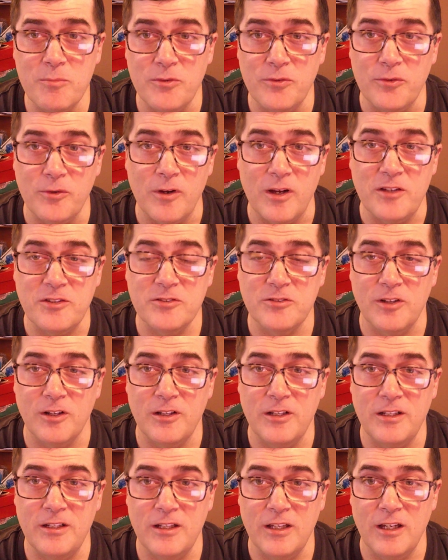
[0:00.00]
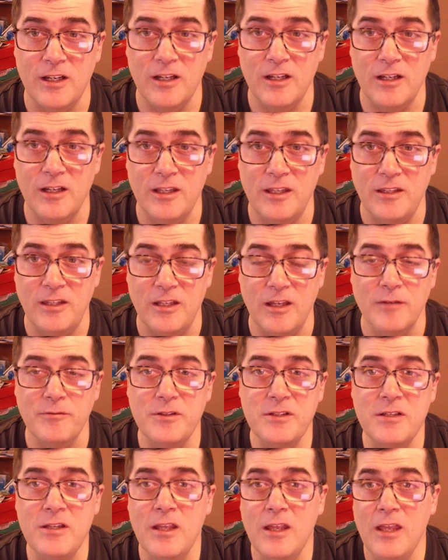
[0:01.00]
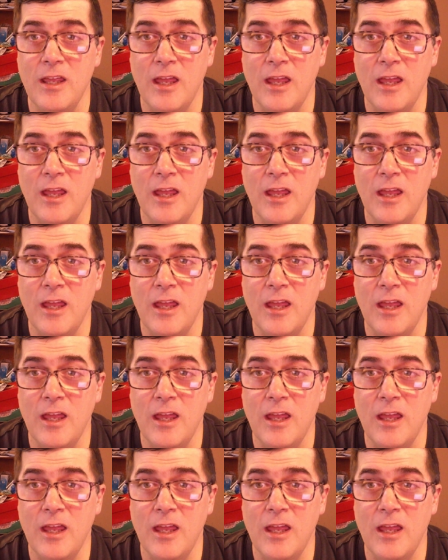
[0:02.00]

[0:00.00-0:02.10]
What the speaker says: before I start it in the oven.